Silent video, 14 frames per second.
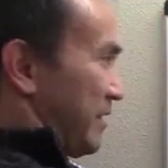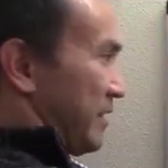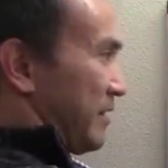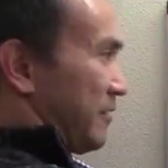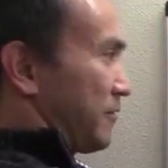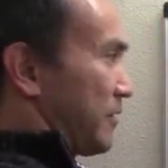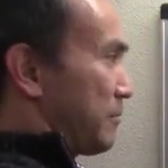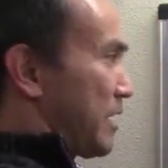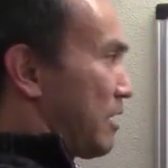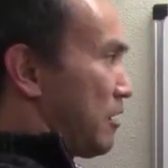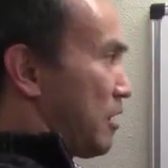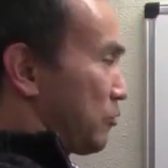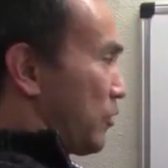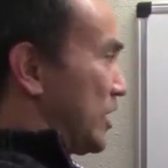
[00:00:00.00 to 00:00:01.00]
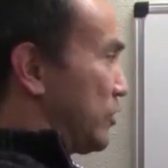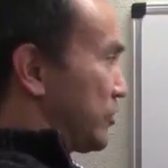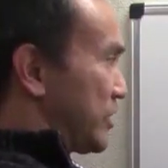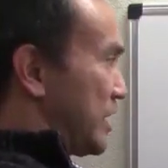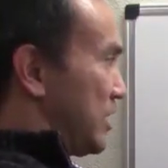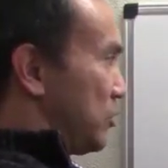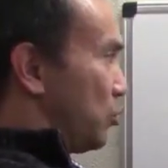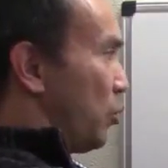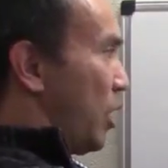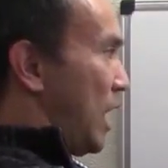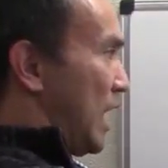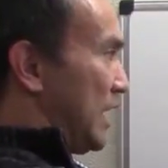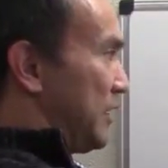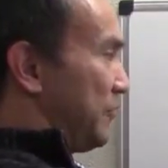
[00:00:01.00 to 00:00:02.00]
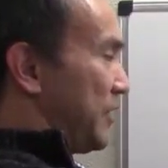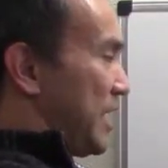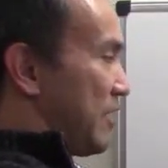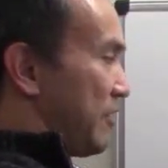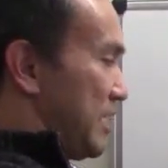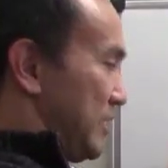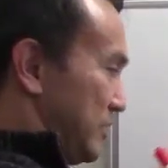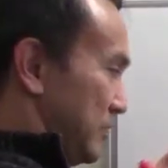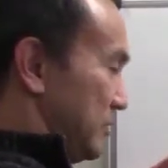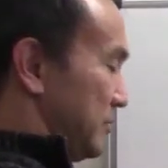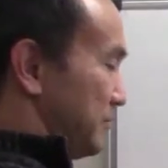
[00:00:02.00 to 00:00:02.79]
from now on when you see y varies,